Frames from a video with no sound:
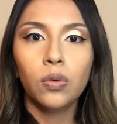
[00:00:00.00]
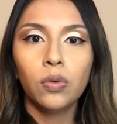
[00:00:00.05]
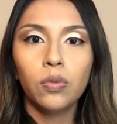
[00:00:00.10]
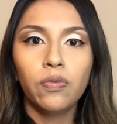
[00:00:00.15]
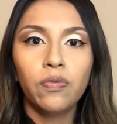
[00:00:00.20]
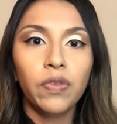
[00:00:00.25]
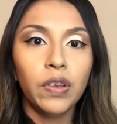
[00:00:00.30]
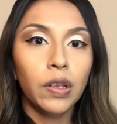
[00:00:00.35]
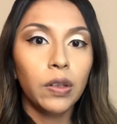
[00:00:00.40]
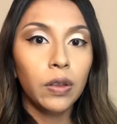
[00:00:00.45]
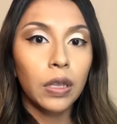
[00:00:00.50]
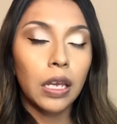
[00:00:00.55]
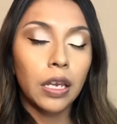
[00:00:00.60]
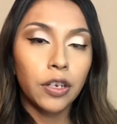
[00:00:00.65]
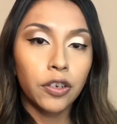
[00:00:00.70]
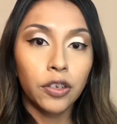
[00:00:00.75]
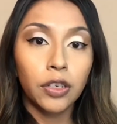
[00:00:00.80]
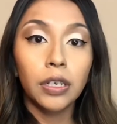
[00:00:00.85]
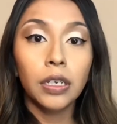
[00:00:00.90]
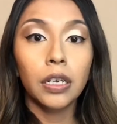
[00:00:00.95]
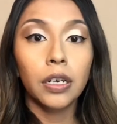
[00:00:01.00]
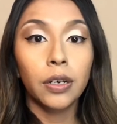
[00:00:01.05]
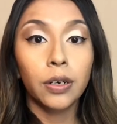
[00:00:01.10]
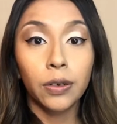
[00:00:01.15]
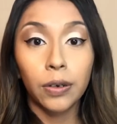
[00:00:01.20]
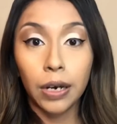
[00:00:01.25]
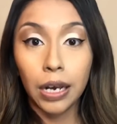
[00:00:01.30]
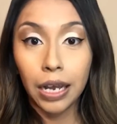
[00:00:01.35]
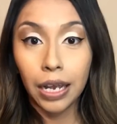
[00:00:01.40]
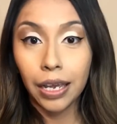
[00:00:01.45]
feel that you're gonna
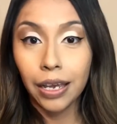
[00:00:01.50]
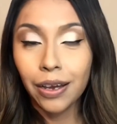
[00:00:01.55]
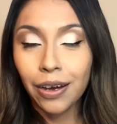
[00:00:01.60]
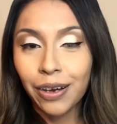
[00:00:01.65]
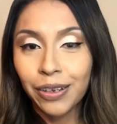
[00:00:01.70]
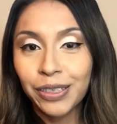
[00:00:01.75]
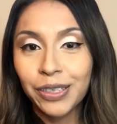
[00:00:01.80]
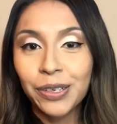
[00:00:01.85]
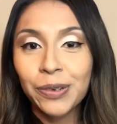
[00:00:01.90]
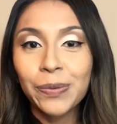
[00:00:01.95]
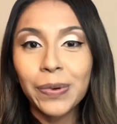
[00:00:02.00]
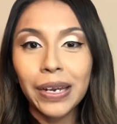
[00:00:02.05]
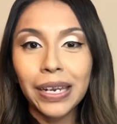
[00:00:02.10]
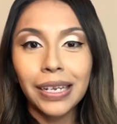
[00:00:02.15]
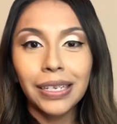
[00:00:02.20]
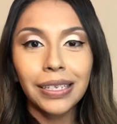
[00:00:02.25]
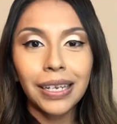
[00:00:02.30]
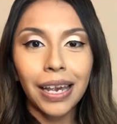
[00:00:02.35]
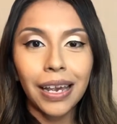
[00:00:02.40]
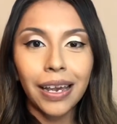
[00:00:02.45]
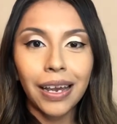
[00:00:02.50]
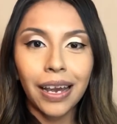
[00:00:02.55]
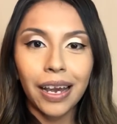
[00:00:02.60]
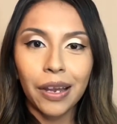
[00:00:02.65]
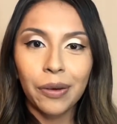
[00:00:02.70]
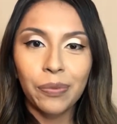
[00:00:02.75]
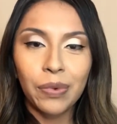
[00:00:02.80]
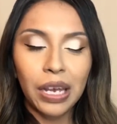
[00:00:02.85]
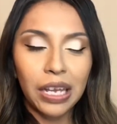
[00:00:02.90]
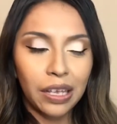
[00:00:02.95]
cry on your wedding day,
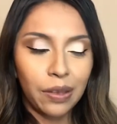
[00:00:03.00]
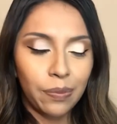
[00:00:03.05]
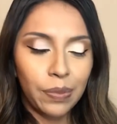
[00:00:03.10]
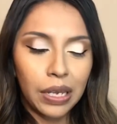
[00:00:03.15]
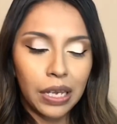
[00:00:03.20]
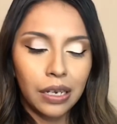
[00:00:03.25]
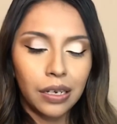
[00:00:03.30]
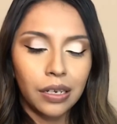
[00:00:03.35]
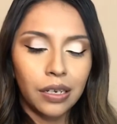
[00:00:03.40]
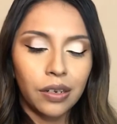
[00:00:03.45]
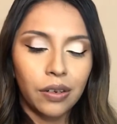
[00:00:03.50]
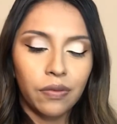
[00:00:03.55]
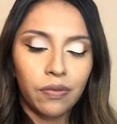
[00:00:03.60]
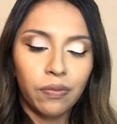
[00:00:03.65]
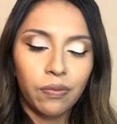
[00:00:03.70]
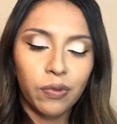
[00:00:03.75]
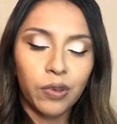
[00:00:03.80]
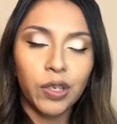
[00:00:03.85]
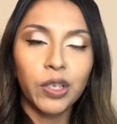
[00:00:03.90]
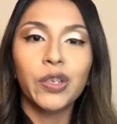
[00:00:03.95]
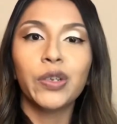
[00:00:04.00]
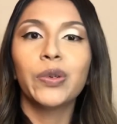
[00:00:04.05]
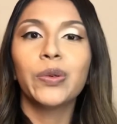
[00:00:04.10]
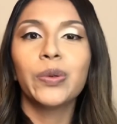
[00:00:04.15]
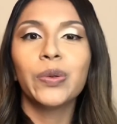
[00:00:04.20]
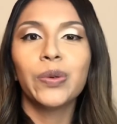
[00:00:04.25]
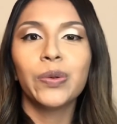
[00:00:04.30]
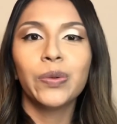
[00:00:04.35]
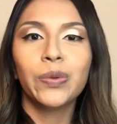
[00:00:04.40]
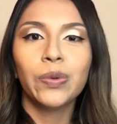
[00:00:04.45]
I recommend for you
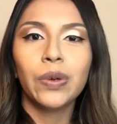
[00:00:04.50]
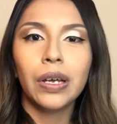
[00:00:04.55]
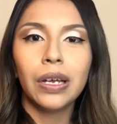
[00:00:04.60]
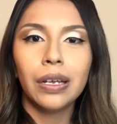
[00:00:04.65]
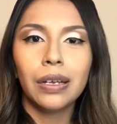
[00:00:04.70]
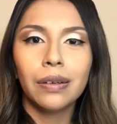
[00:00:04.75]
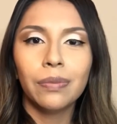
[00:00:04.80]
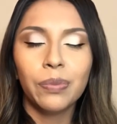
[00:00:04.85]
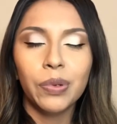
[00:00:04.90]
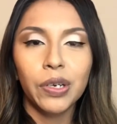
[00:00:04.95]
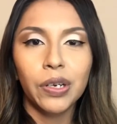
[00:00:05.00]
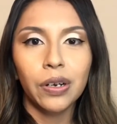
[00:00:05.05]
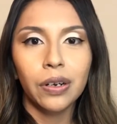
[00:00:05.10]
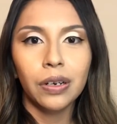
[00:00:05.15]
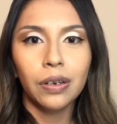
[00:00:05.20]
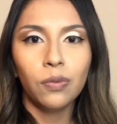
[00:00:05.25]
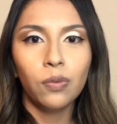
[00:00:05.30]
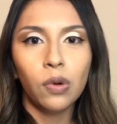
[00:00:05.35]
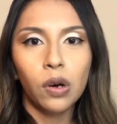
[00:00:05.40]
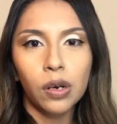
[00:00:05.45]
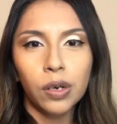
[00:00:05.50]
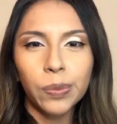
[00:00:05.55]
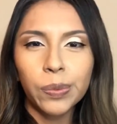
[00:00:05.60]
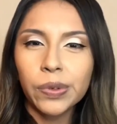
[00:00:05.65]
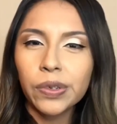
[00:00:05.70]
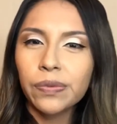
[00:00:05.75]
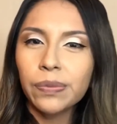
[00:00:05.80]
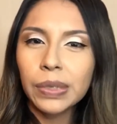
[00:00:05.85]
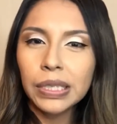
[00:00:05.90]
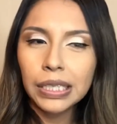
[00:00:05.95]
to put on a
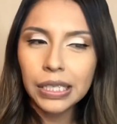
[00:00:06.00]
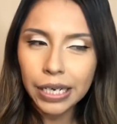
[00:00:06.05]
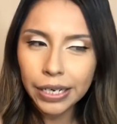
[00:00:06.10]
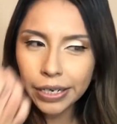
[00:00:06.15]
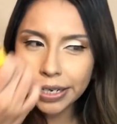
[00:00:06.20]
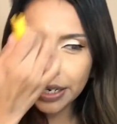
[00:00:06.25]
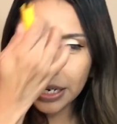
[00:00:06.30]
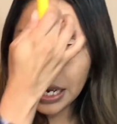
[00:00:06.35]
waterproof mascara.